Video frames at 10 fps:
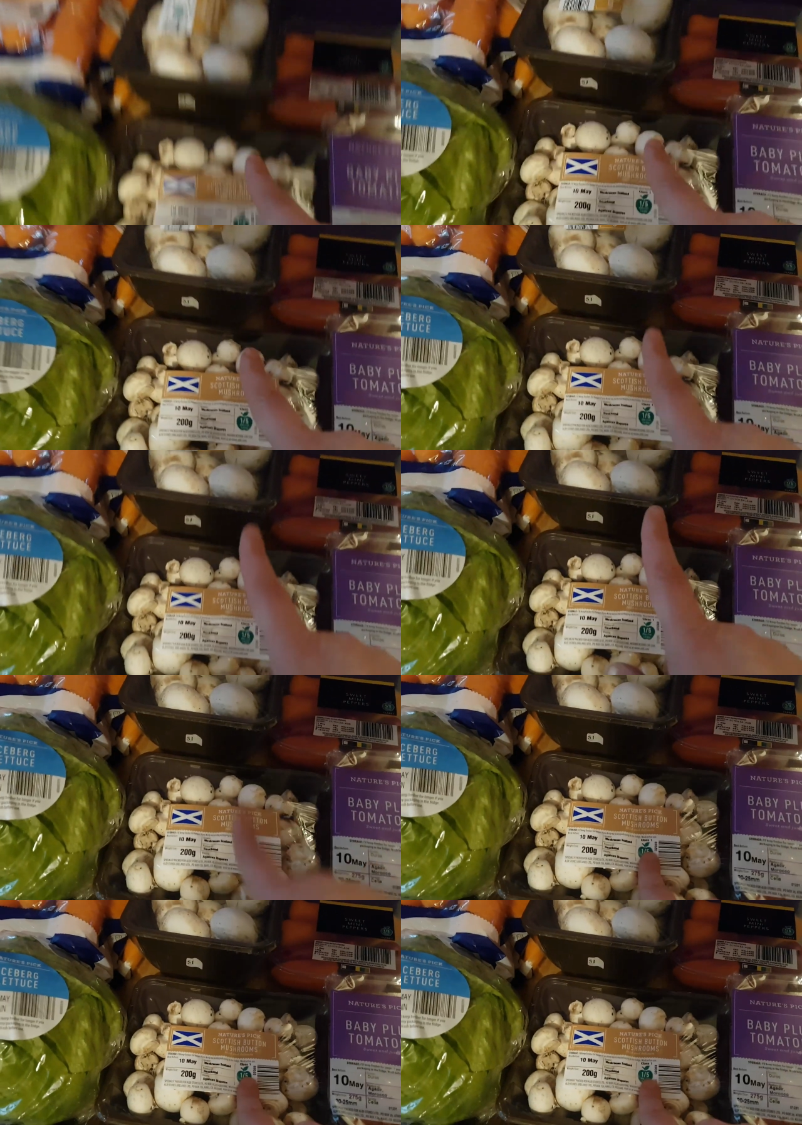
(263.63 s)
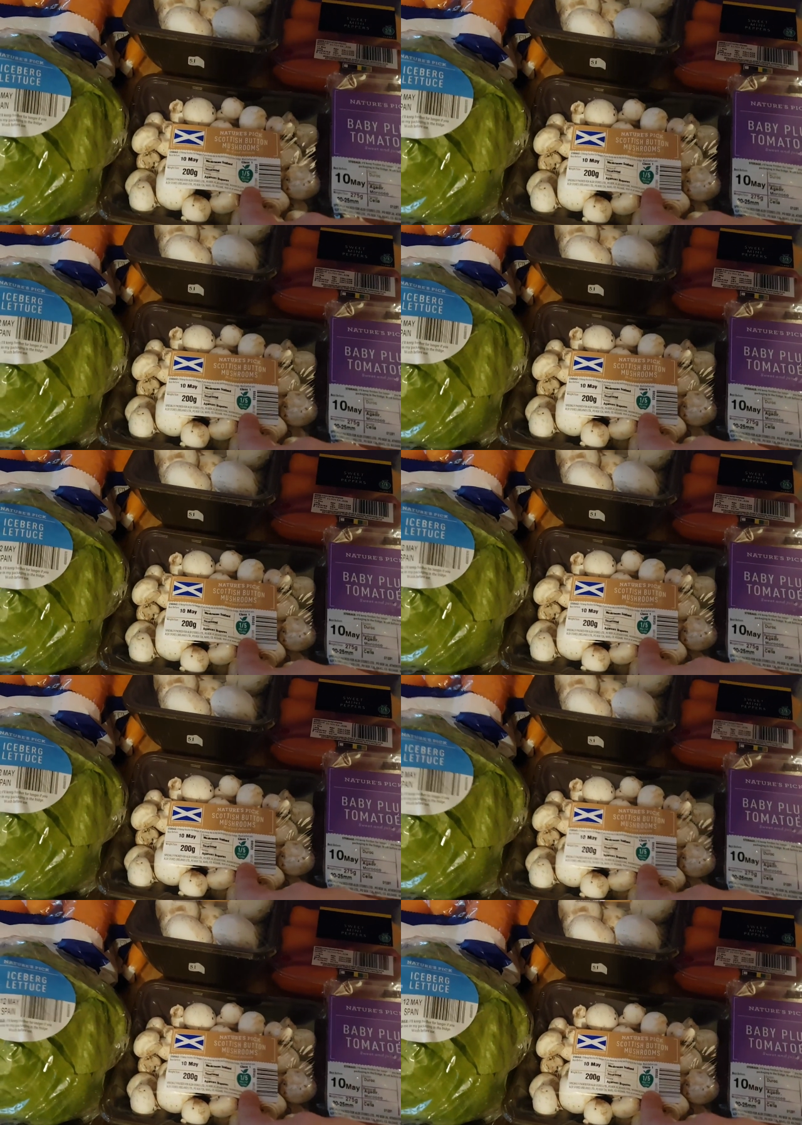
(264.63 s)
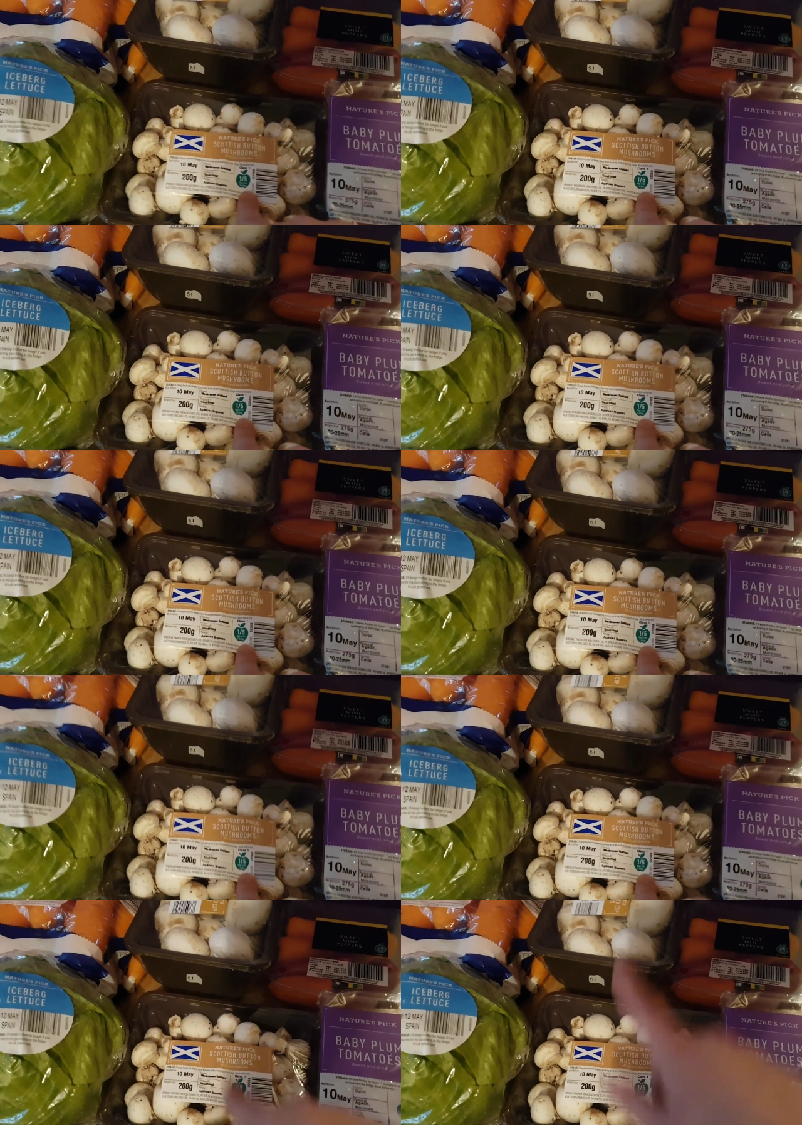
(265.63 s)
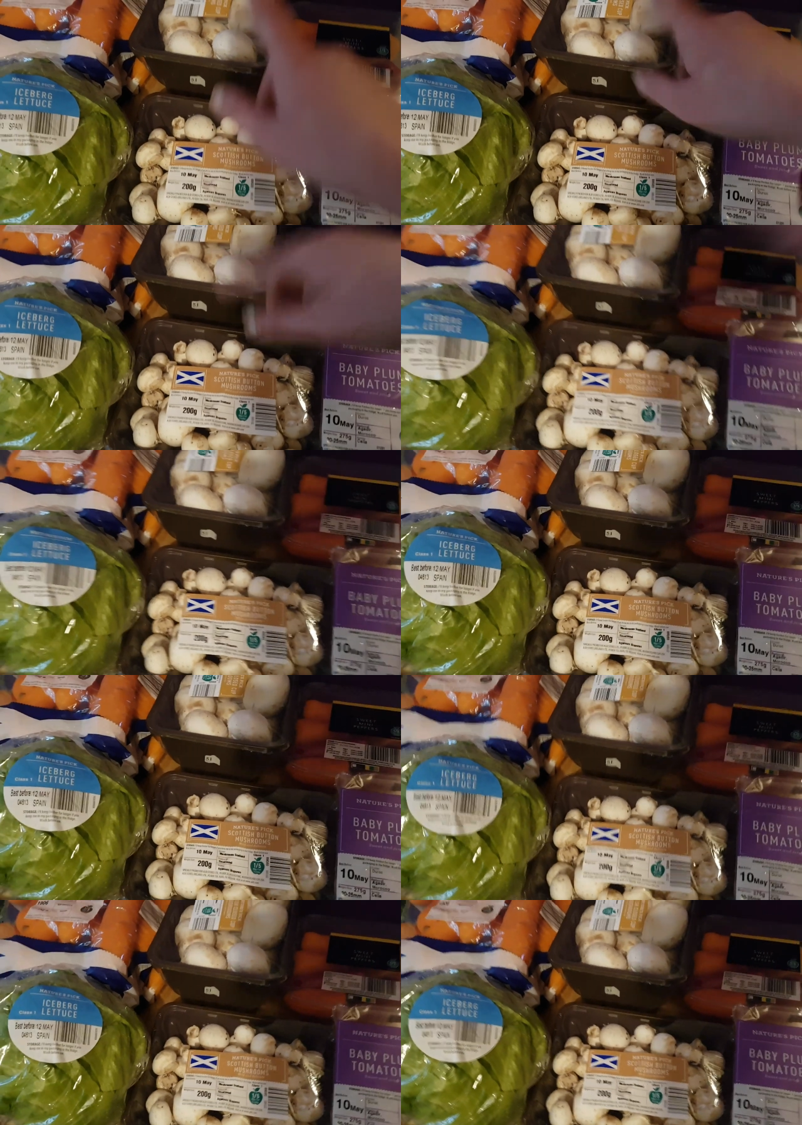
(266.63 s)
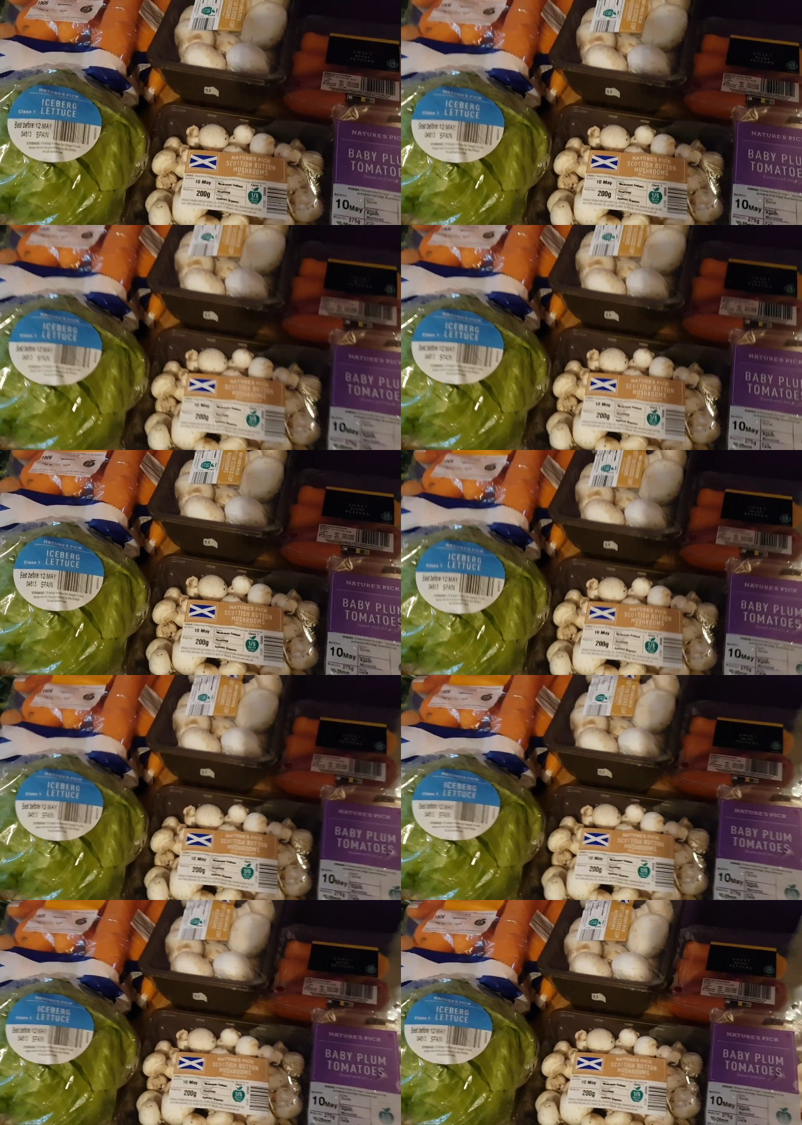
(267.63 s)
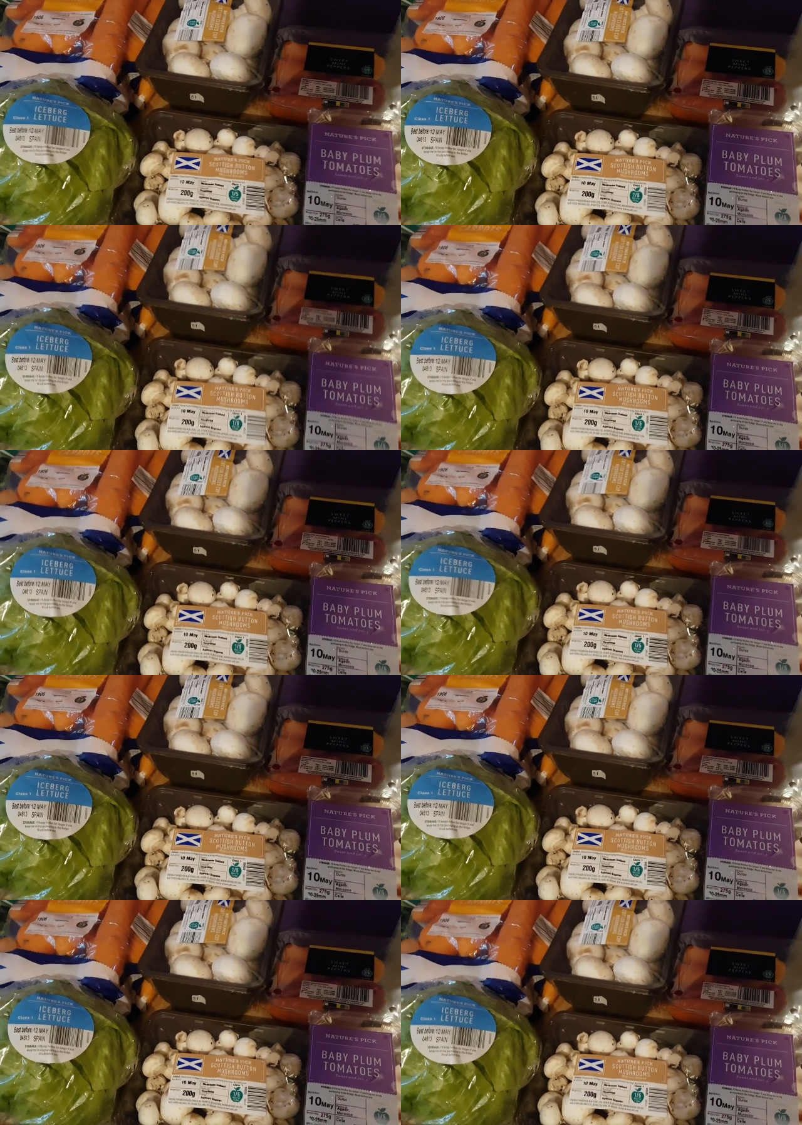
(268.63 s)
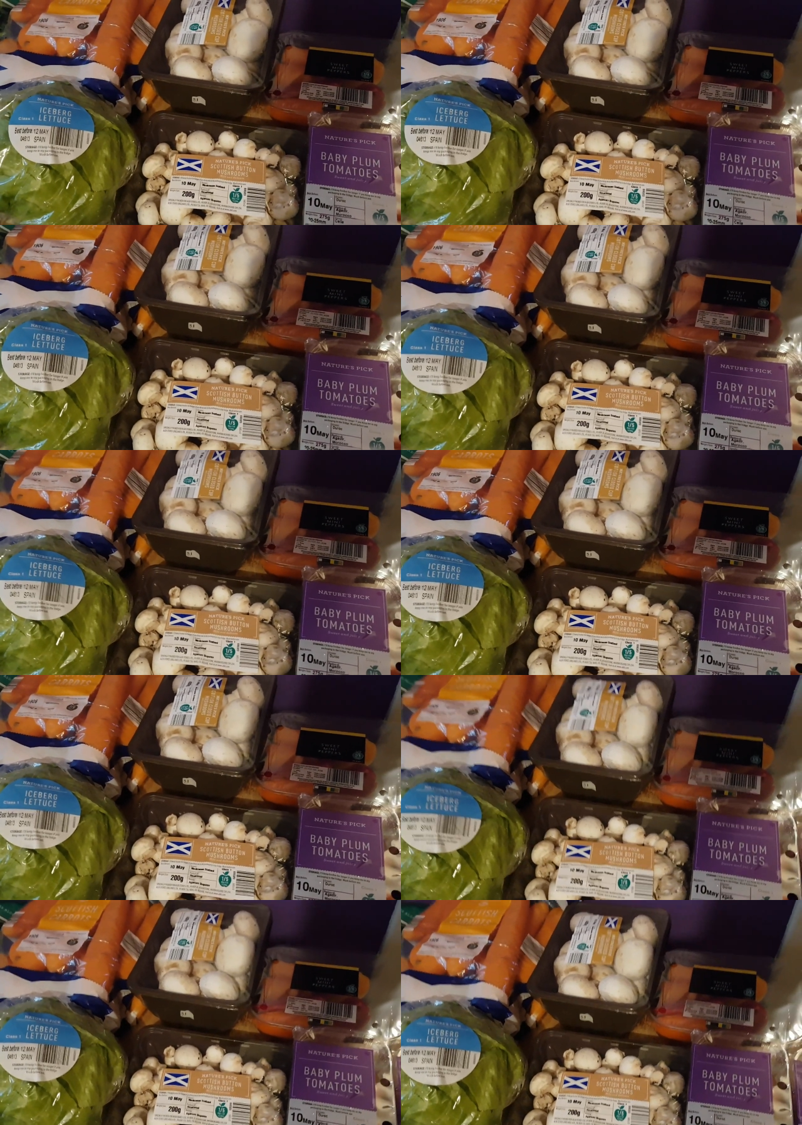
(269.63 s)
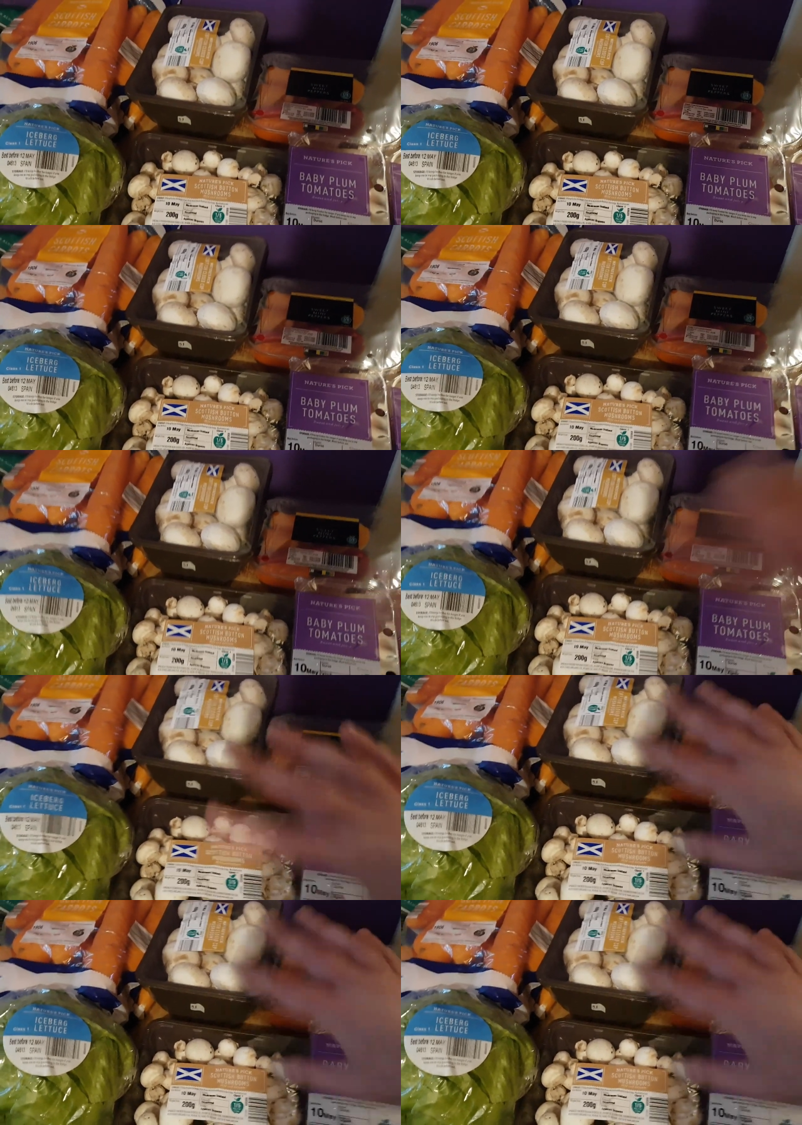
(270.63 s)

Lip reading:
Nobody's mouth can be seen.